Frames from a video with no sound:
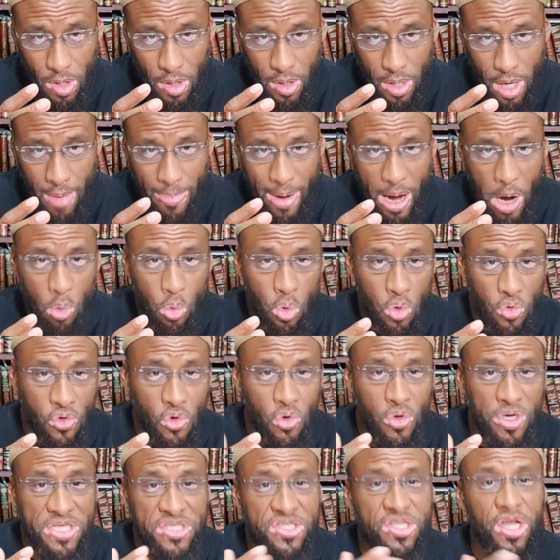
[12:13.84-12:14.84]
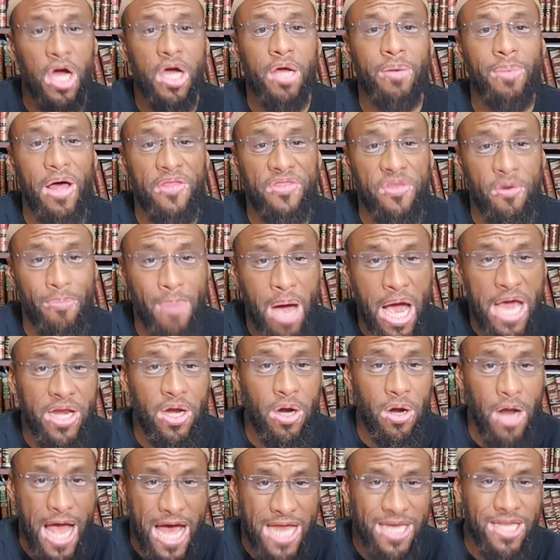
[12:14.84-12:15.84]
about wudu, he's talking about the
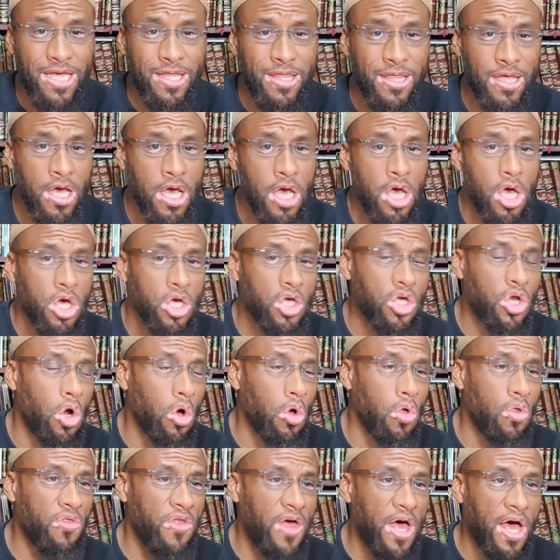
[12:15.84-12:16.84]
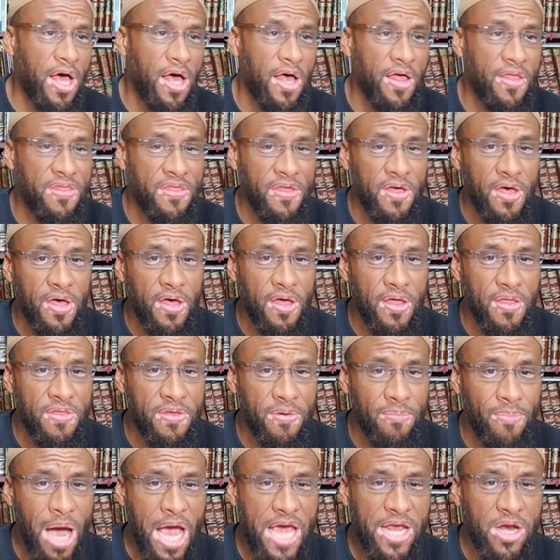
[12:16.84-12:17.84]
minor hadith, you know, the the,
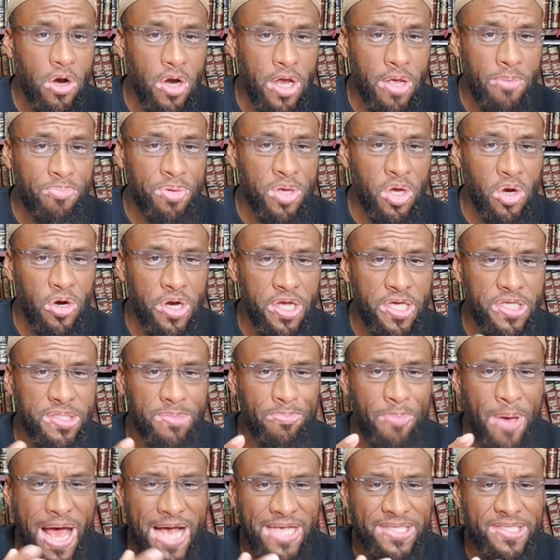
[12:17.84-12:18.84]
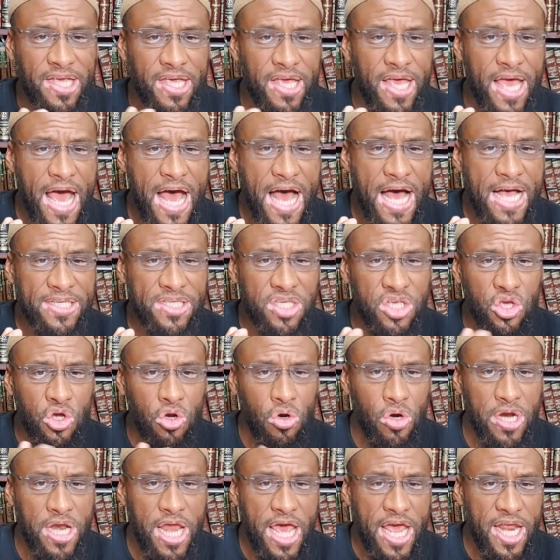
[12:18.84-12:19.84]
the minor impurities, passing gas,
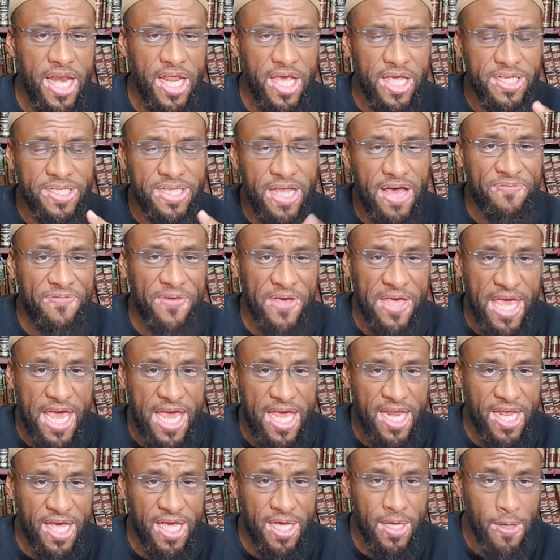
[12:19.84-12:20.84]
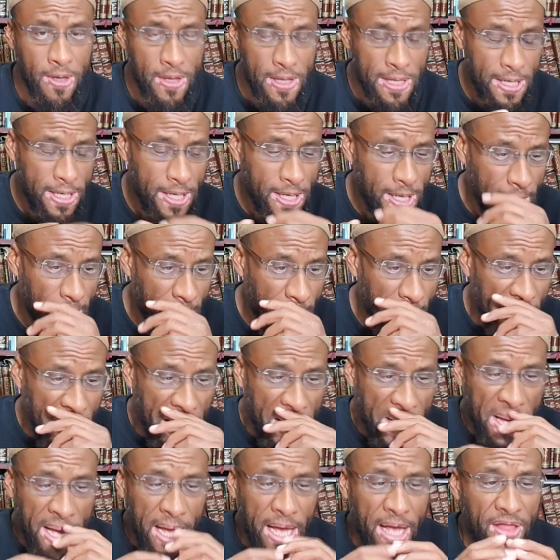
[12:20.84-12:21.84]
urinating, defecating
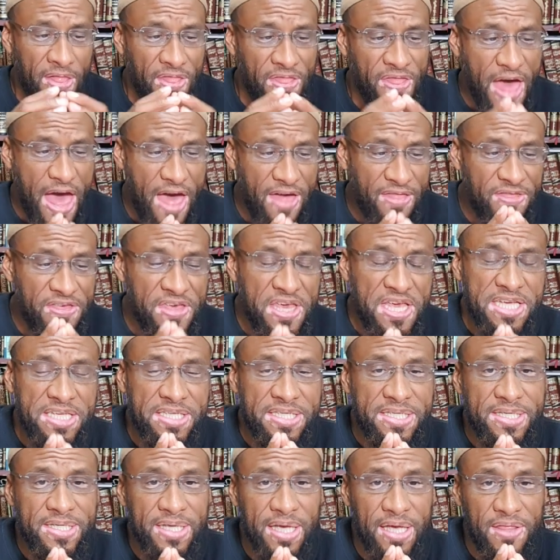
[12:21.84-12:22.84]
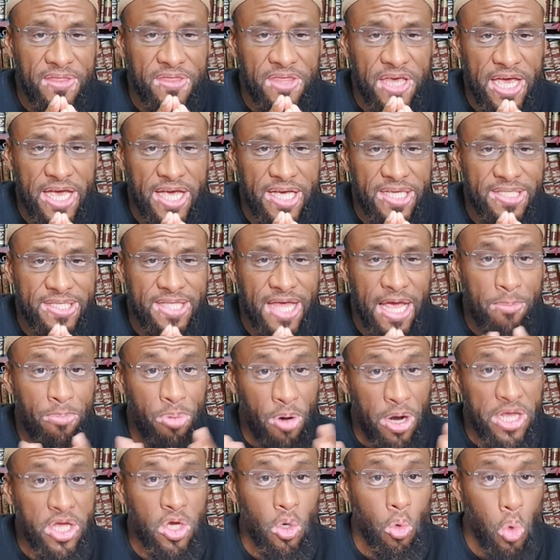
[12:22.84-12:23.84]
that these things, they
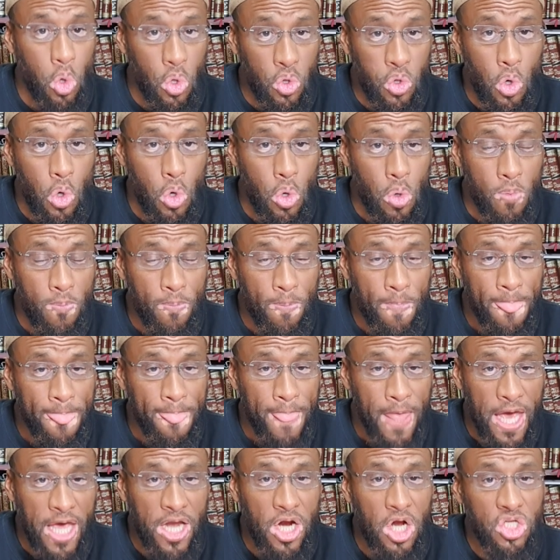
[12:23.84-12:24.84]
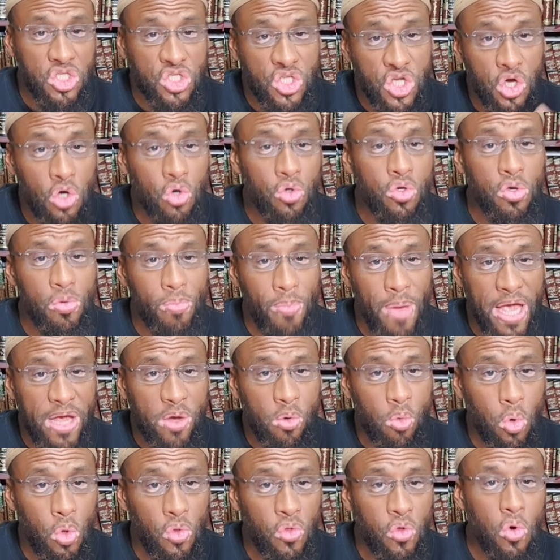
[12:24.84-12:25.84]
break your wudu. And until you make
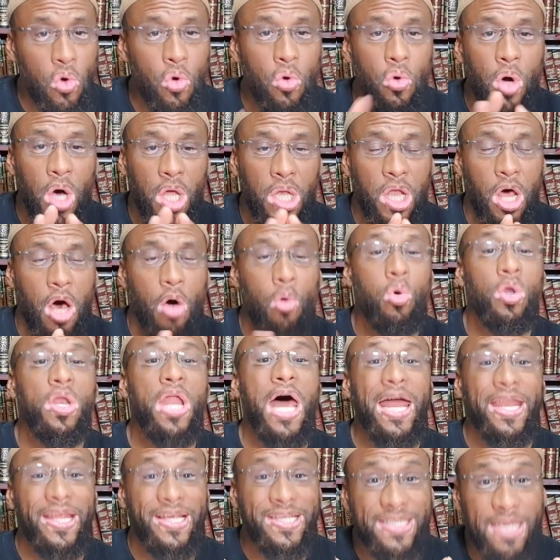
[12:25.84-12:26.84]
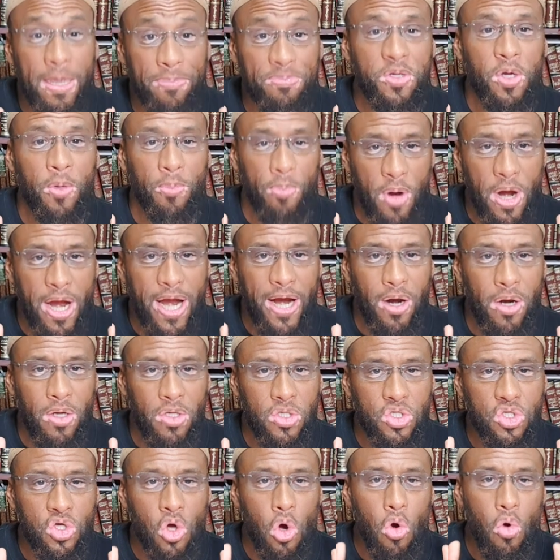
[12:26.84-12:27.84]
wudu, Allah will not accept your prayer.
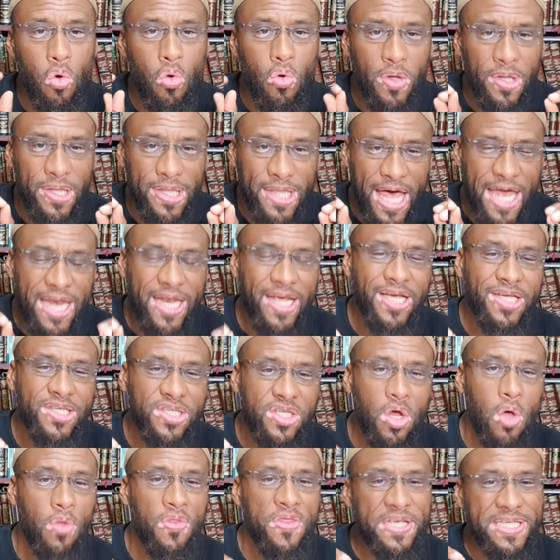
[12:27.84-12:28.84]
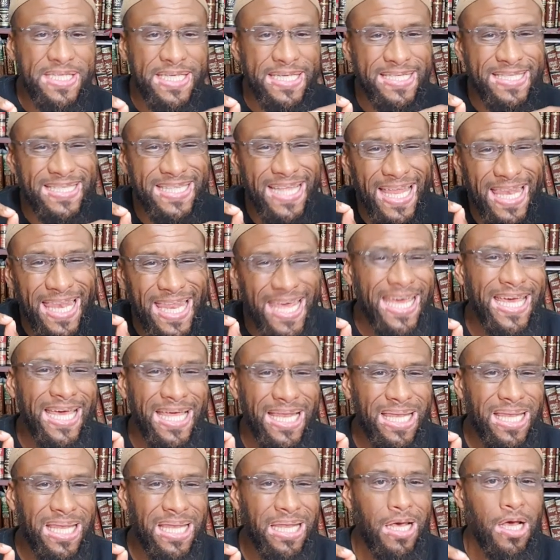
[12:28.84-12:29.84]
So letting us know this is
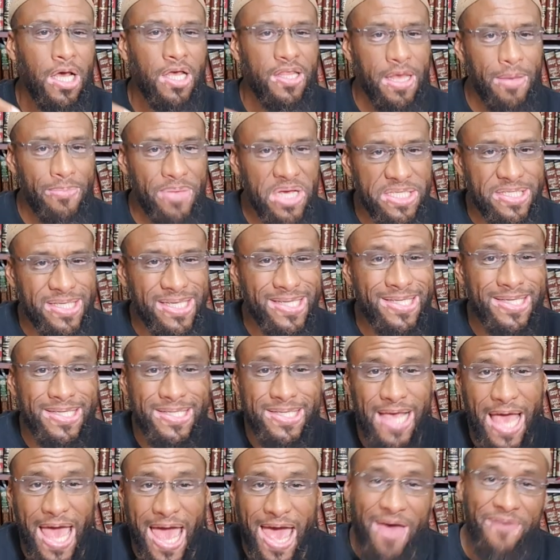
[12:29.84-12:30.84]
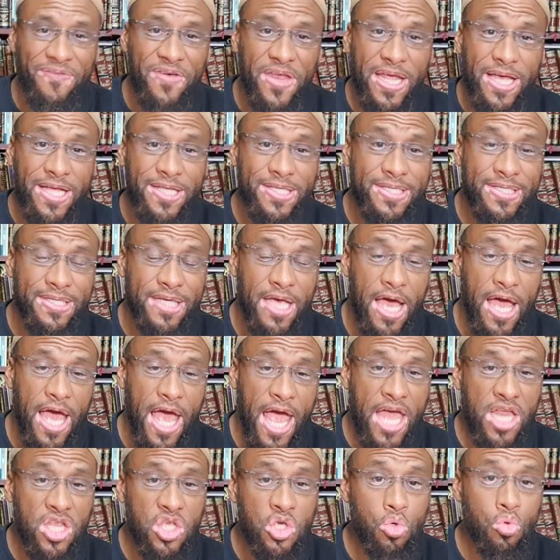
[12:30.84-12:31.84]
dalil, that means this is evidence,
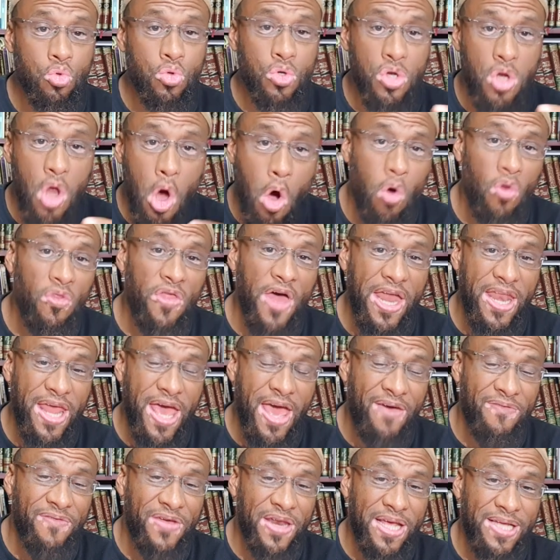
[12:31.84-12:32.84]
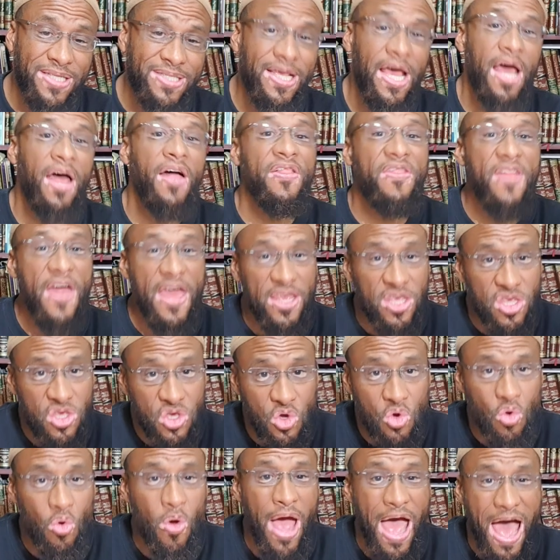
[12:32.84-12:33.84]
and you know that evidence that
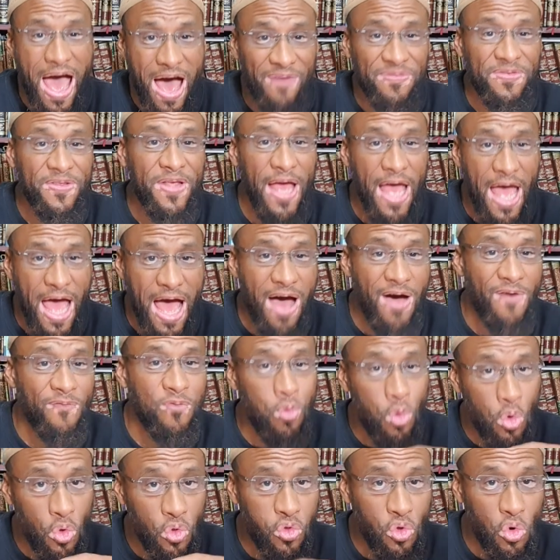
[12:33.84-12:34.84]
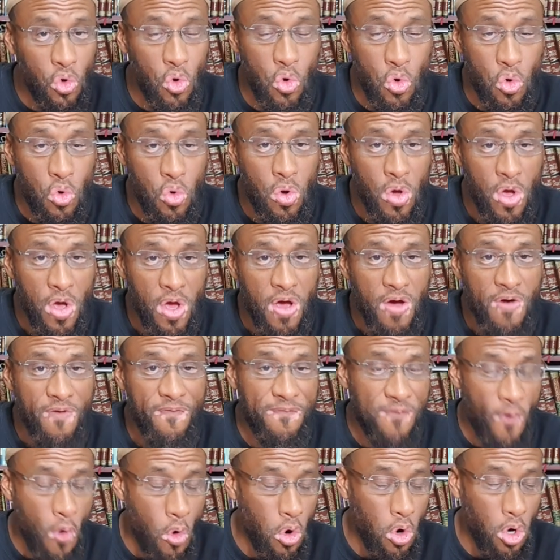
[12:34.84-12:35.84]
you have to have wudu
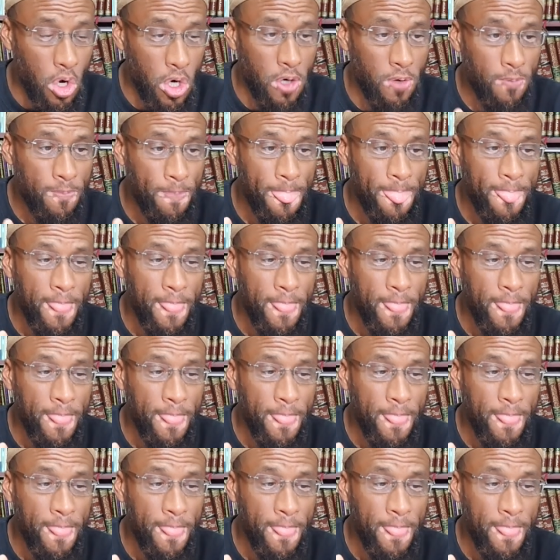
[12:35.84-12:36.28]
for,